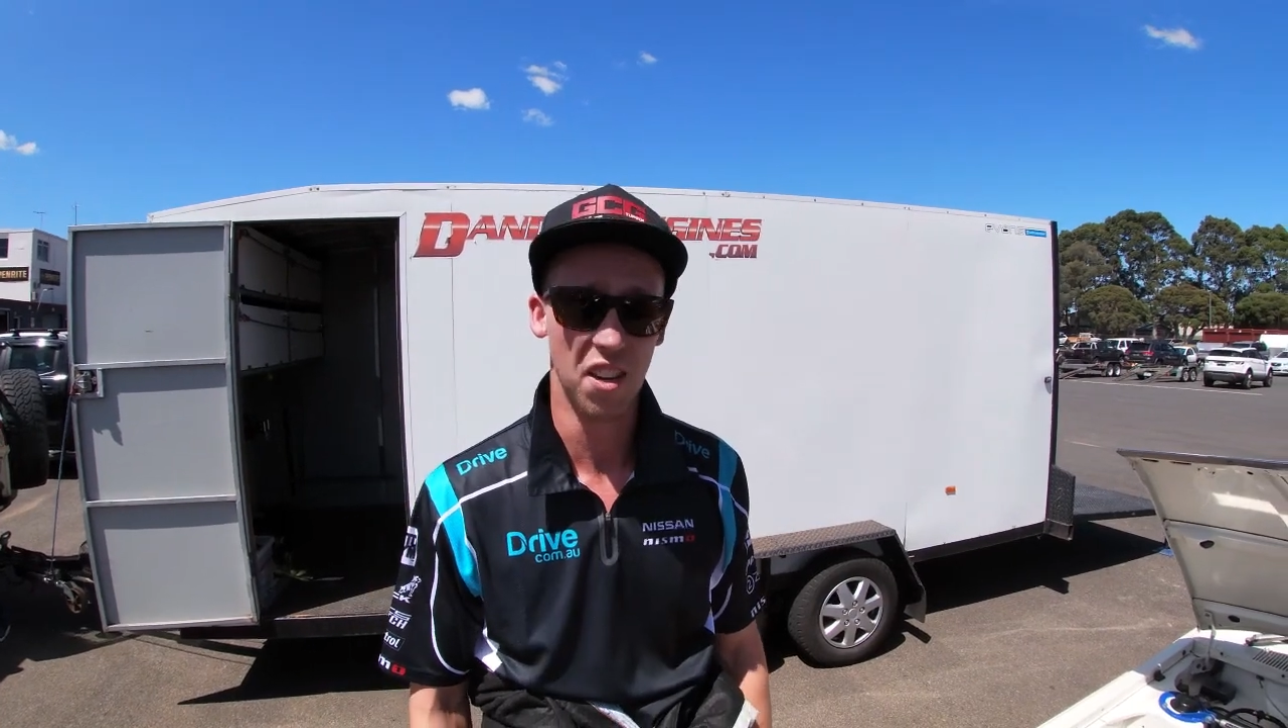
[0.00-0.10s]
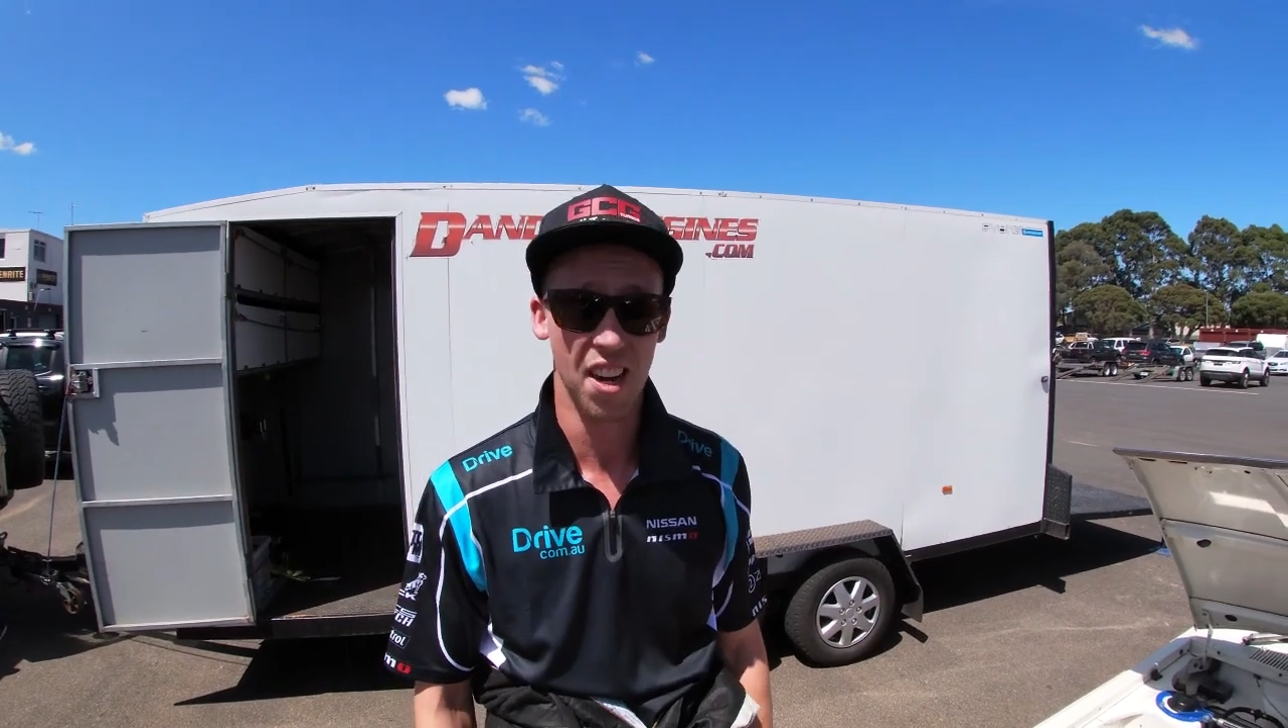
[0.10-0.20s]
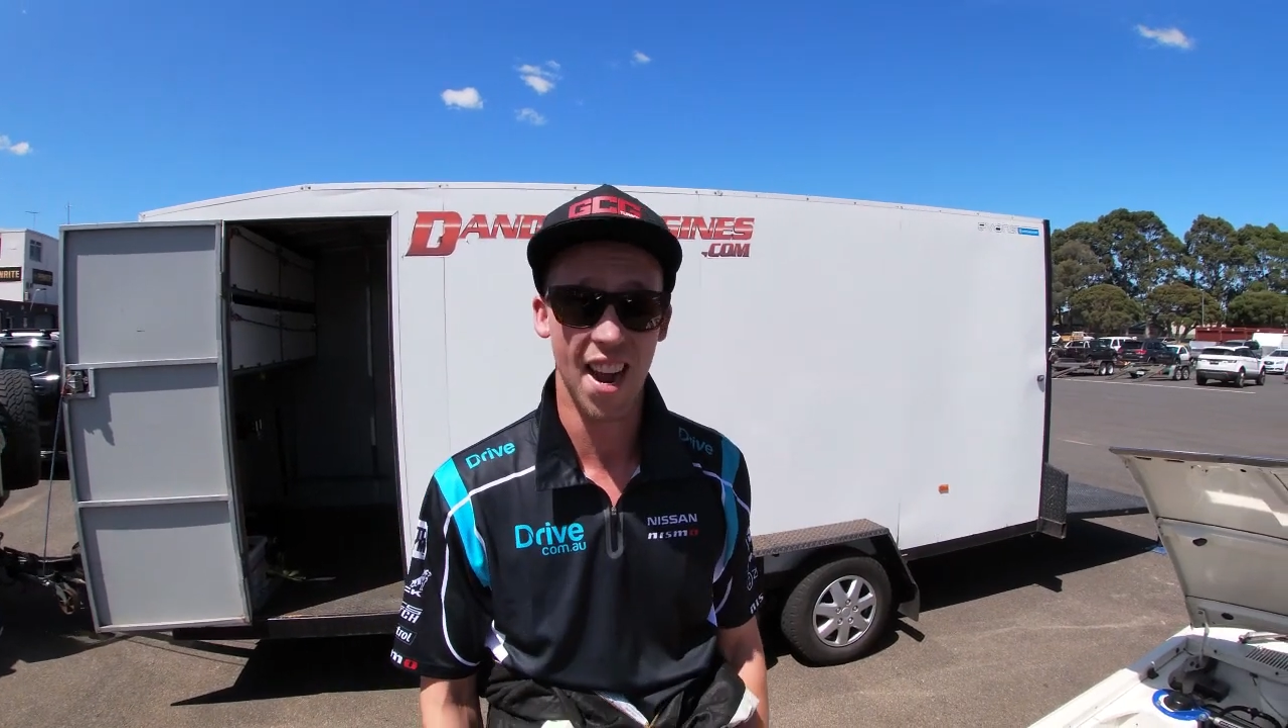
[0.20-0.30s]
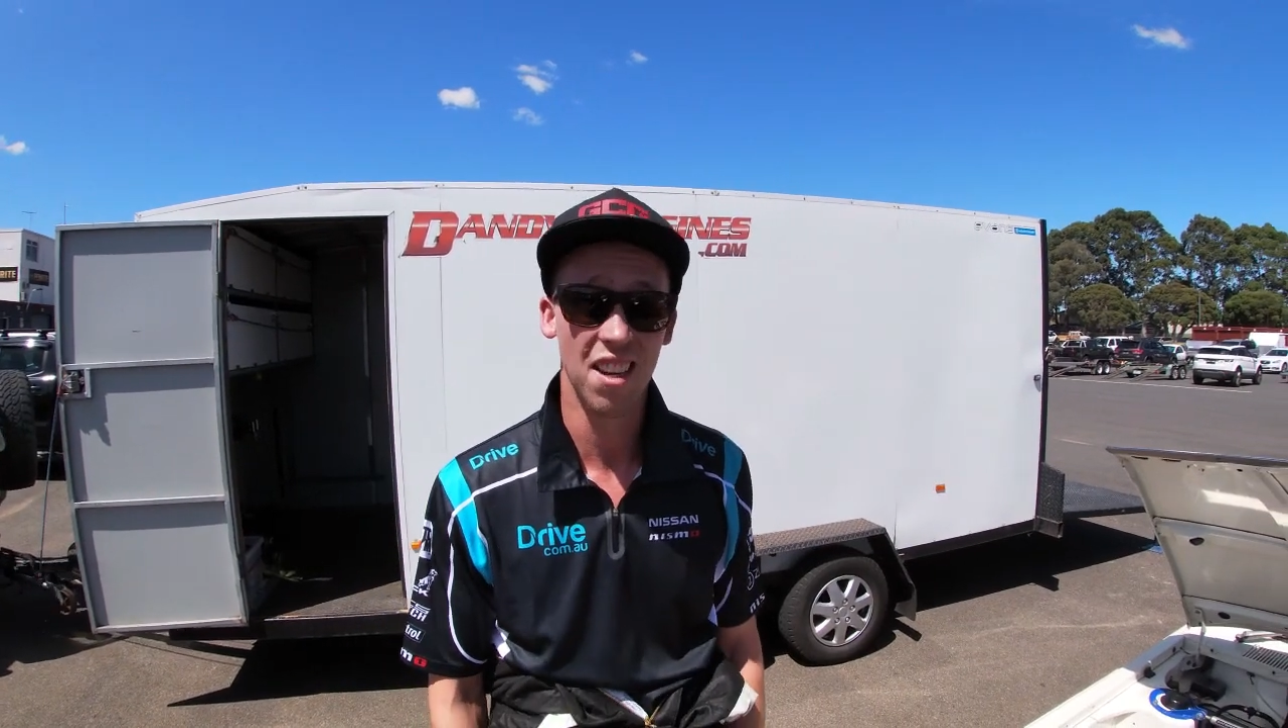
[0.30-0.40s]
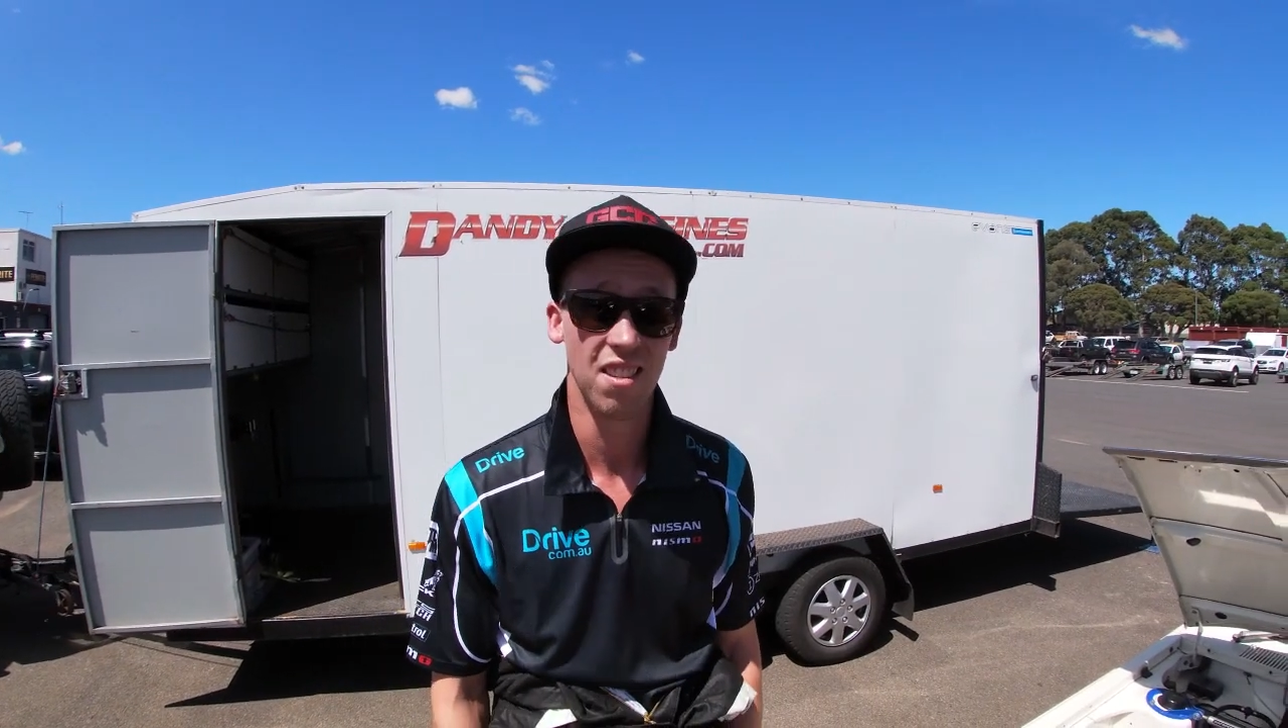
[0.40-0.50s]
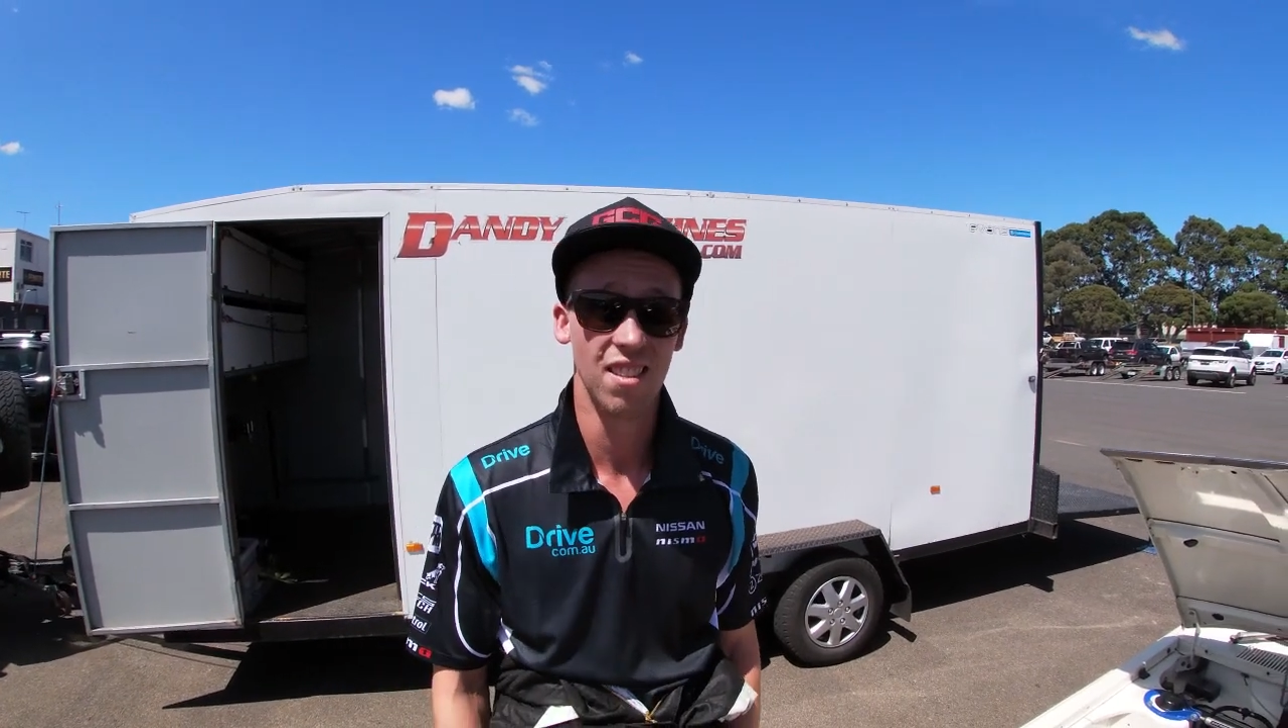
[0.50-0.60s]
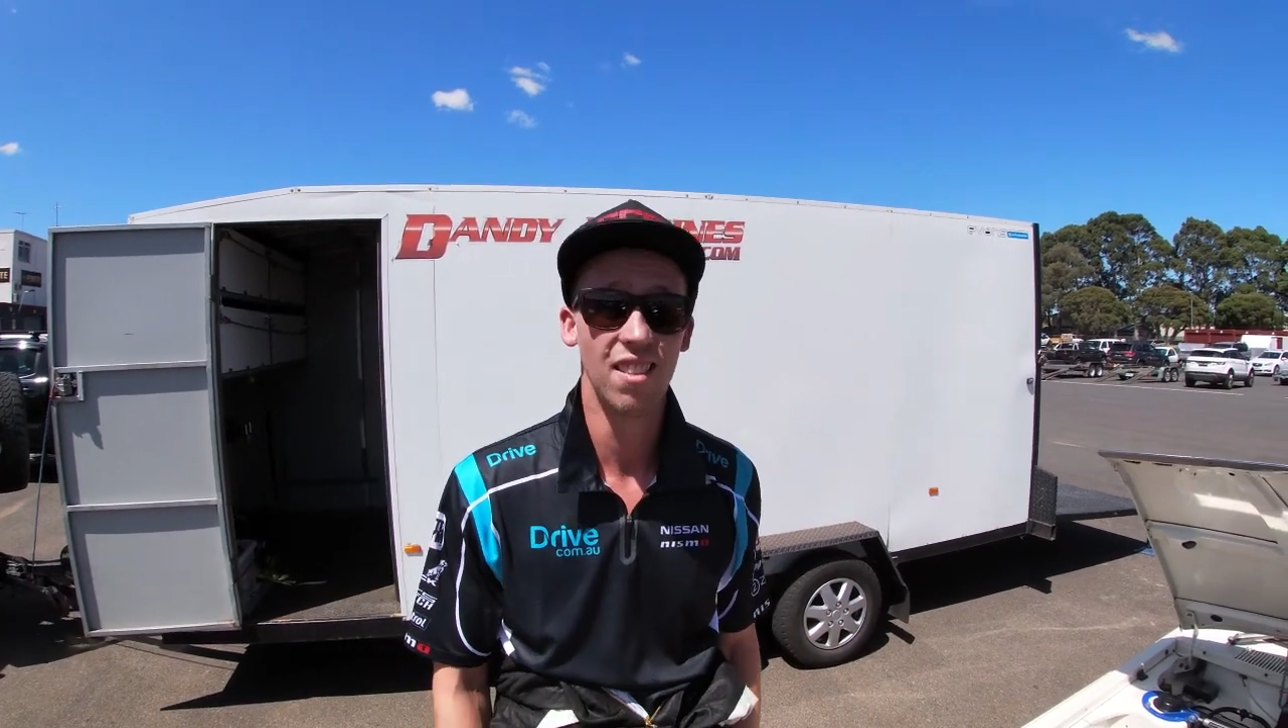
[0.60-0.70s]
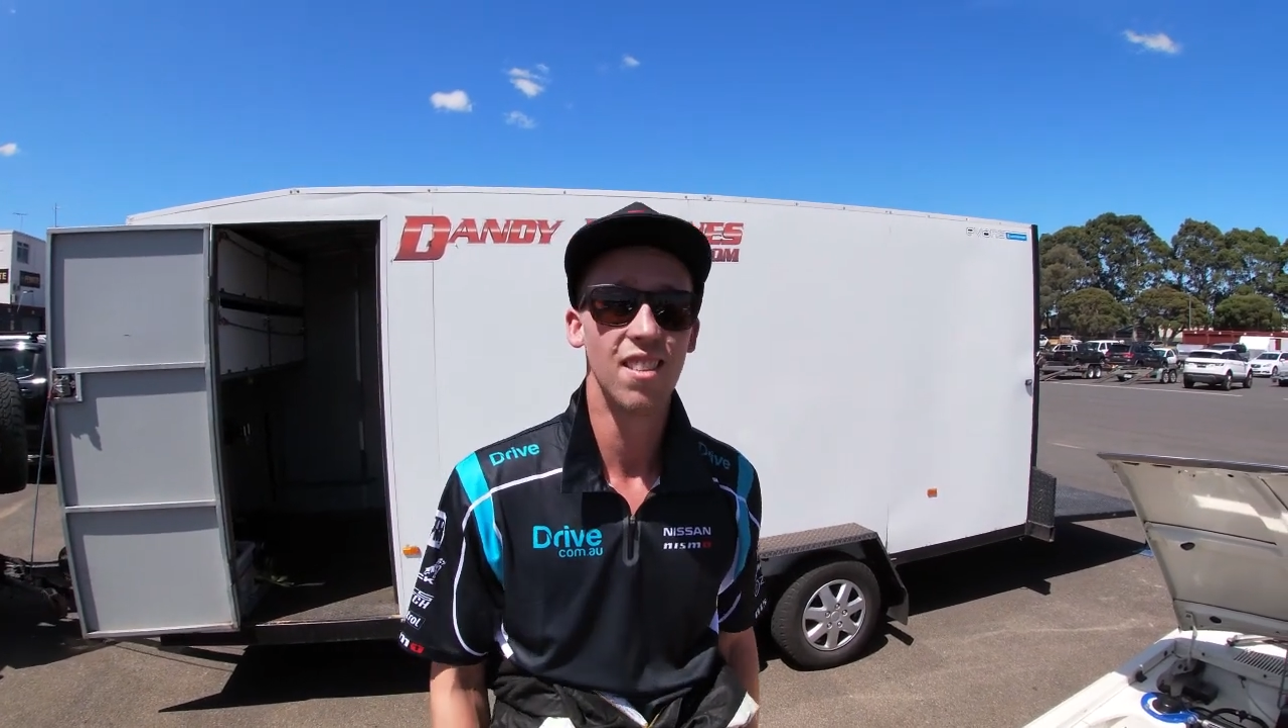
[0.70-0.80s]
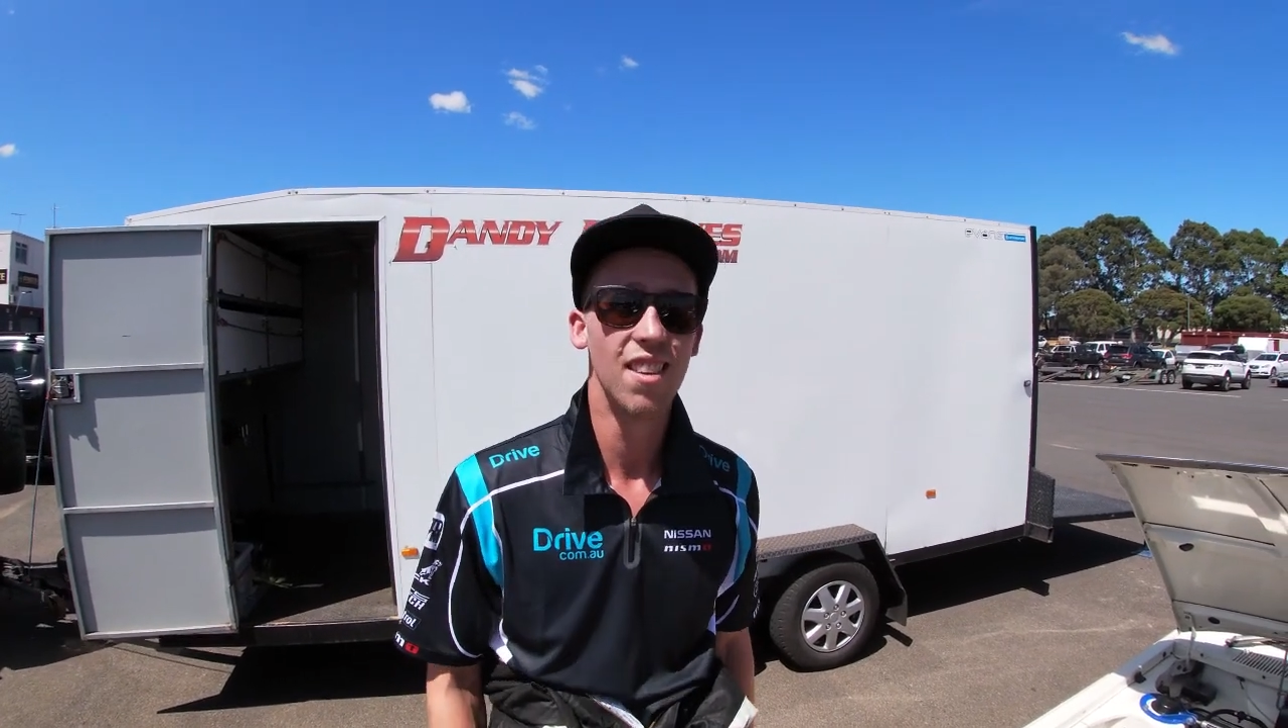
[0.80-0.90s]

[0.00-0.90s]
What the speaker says: in an accident.